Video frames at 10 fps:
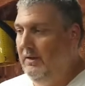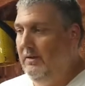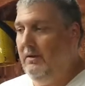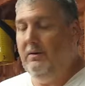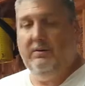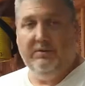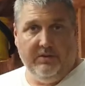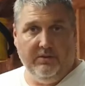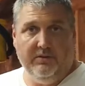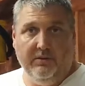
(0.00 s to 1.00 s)
you know
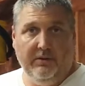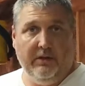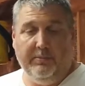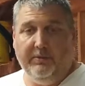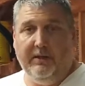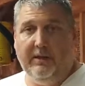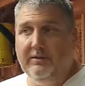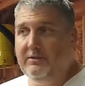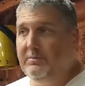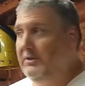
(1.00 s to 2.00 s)
still is only a couple
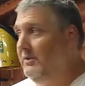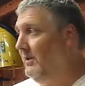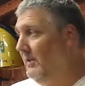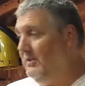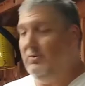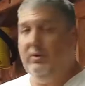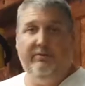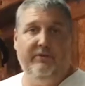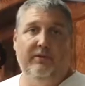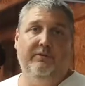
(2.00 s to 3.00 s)
dollars, but you could get 20
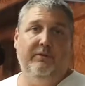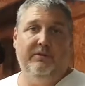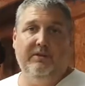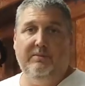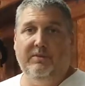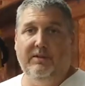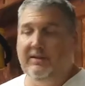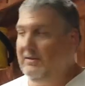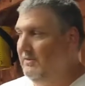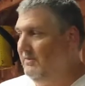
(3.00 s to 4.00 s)
foot for the same thing.
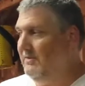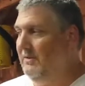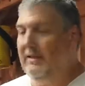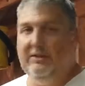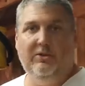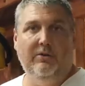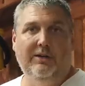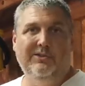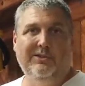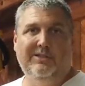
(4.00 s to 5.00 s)
That's that's only like two
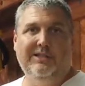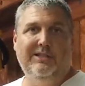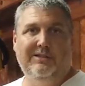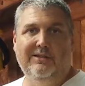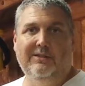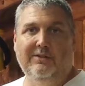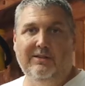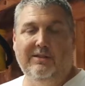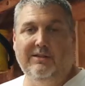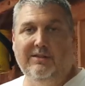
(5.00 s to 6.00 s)
dollars and 60 cents
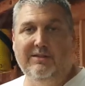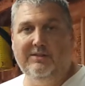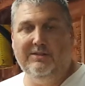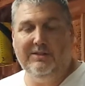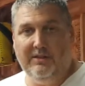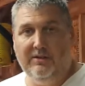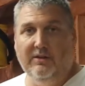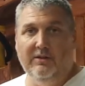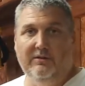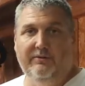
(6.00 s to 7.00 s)
at the steel
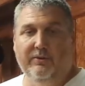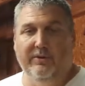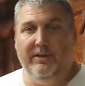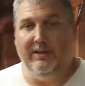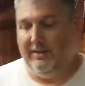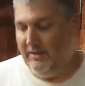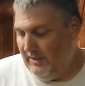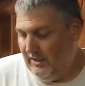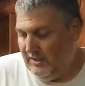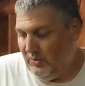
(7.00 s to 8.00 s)
yard for the uh,
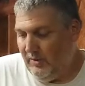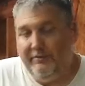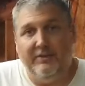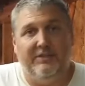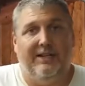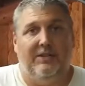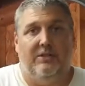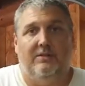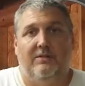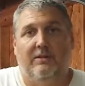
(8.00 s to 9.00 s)
20 foot
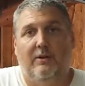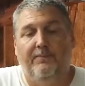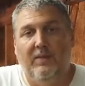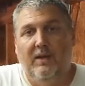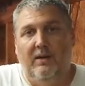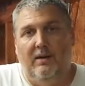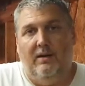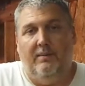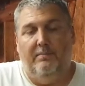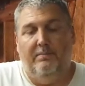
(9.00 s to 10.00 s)
section. So,
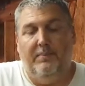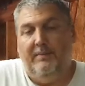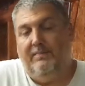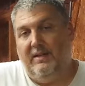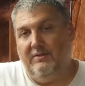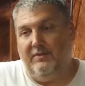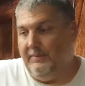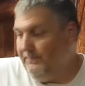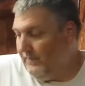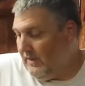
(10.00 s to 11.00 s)
um, but that's
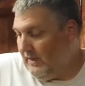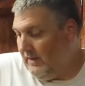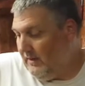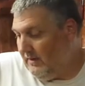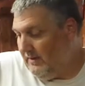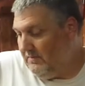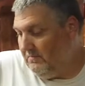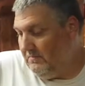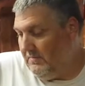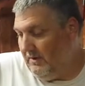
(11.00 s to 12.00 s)
fine. Uh,
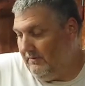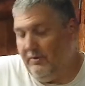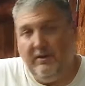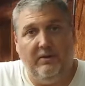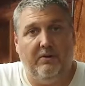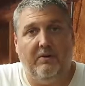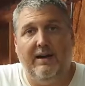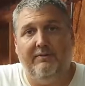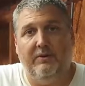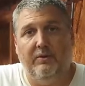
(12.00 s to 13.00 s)
you know, for a little
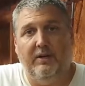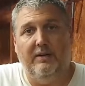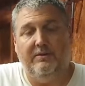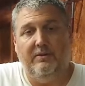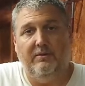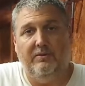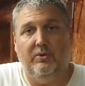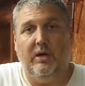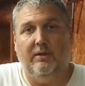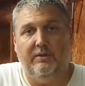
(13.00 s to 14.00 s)
craft, who cares? You know,
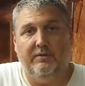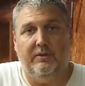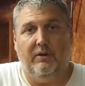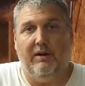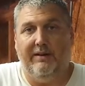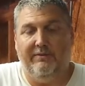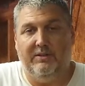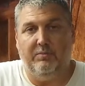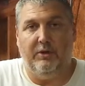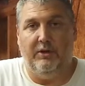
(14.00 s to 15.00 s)
two dollars for a craft,
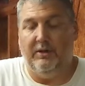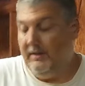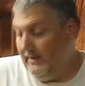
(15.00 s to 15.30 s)
that's pretty good.